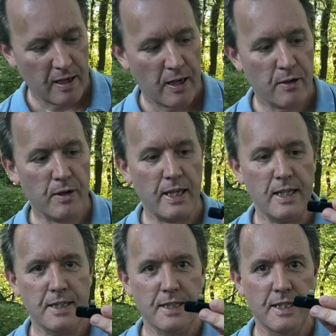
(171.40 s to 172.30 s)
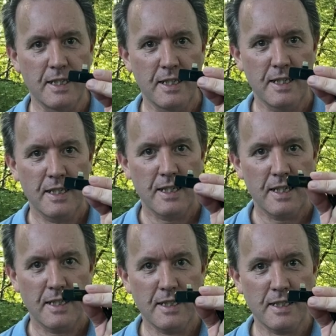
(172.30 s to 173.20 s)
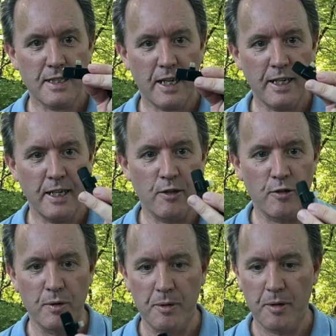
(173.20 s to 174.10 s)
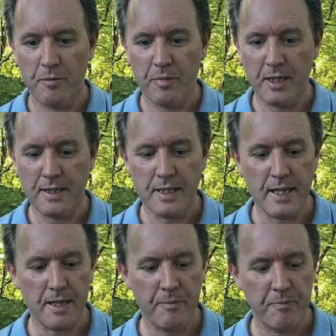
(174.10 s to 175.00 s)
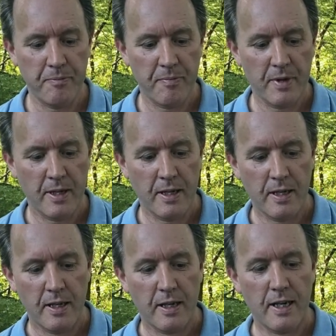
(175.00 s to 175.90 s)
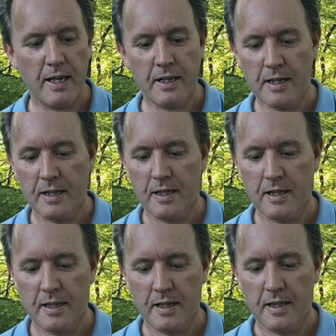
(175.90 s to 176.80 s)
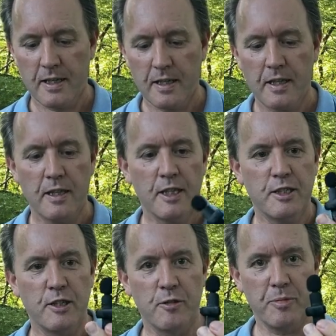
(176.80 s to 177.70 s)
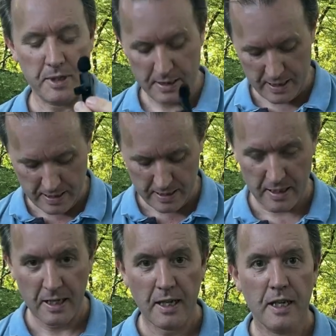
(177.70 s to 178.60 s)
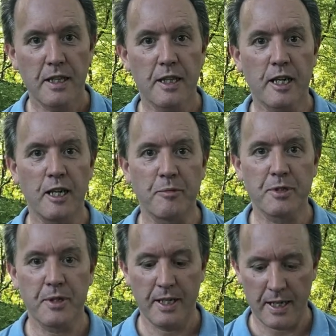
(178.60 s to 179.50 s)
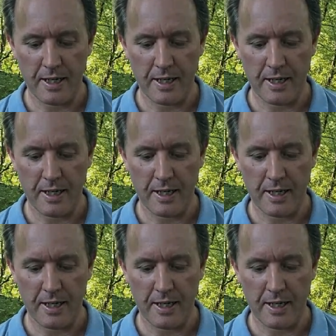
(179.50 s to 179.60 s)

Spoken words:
And all it is this tiny little piece here, and this little piece here that clips on here.